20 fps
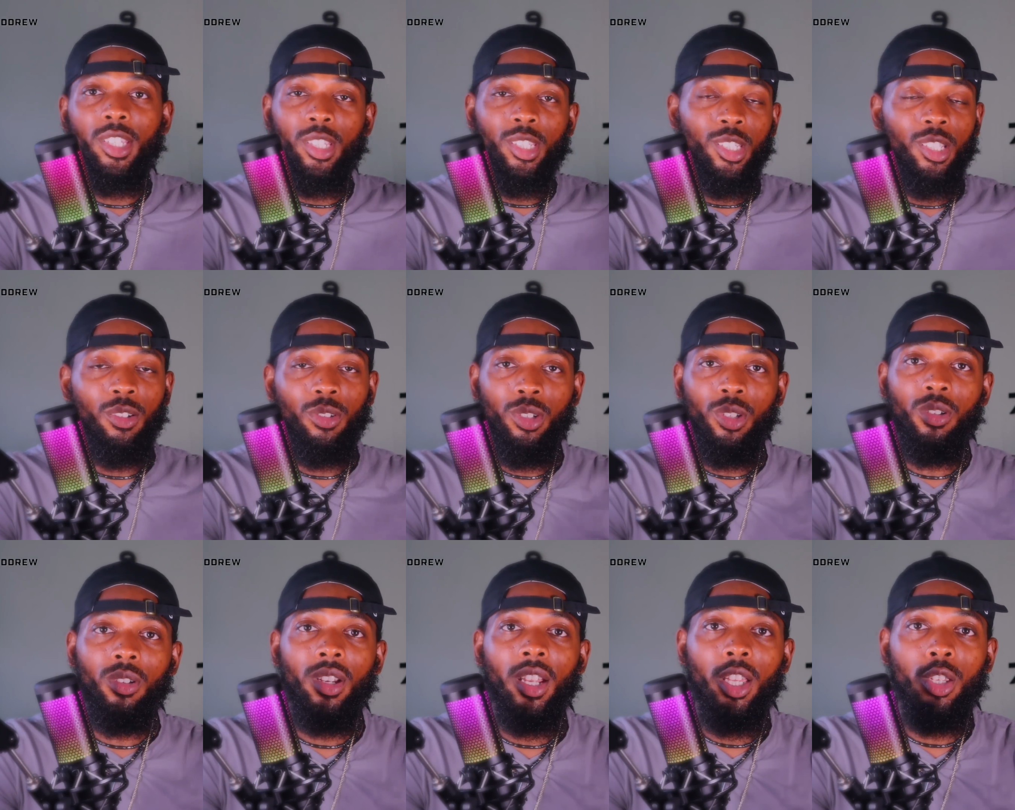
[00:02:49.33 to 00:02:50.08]
yourself
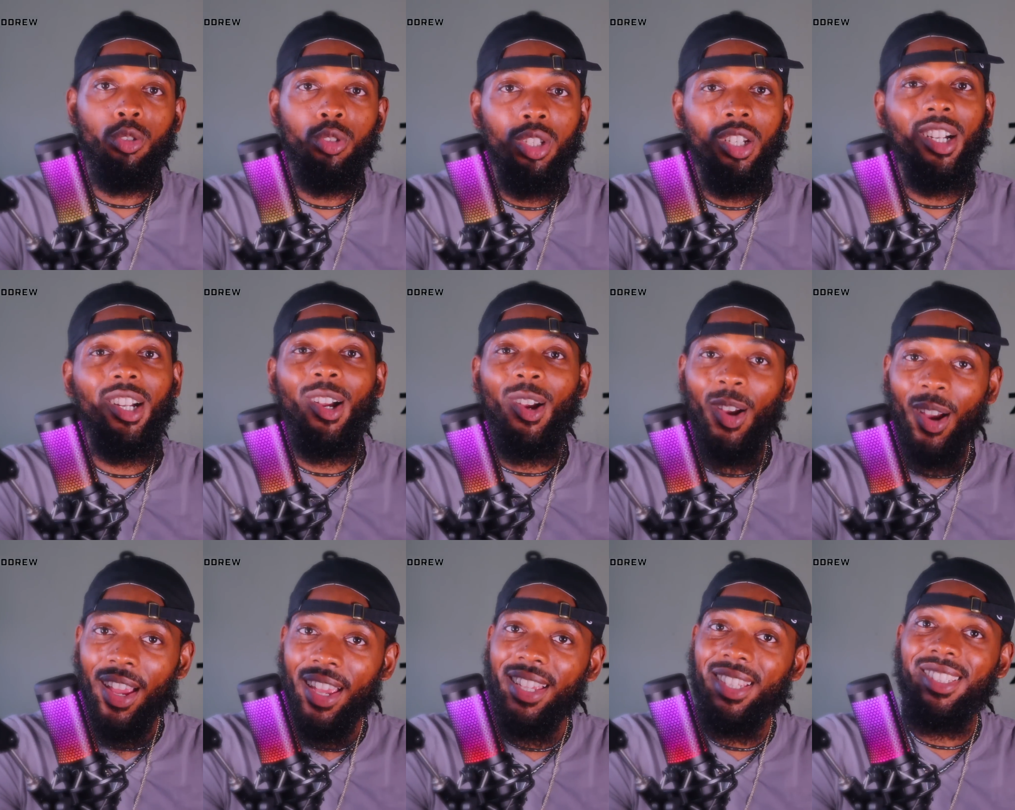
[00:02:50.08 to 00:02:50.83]
doing that. You look
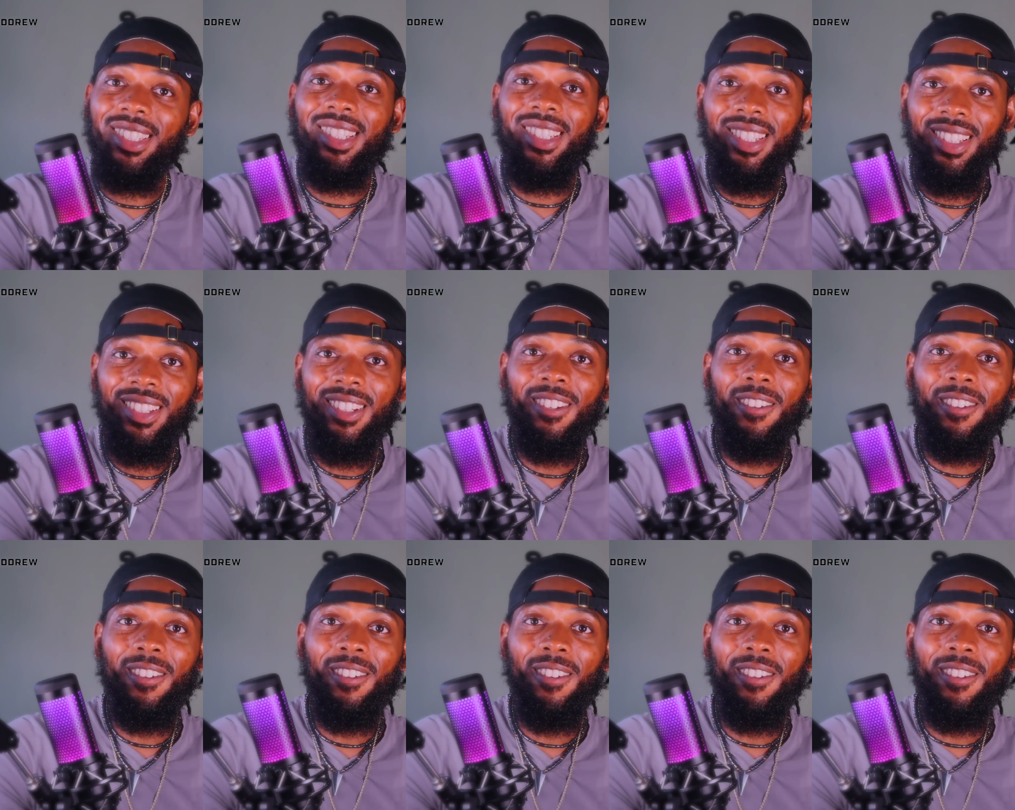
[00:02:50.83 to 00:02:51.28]
crazy.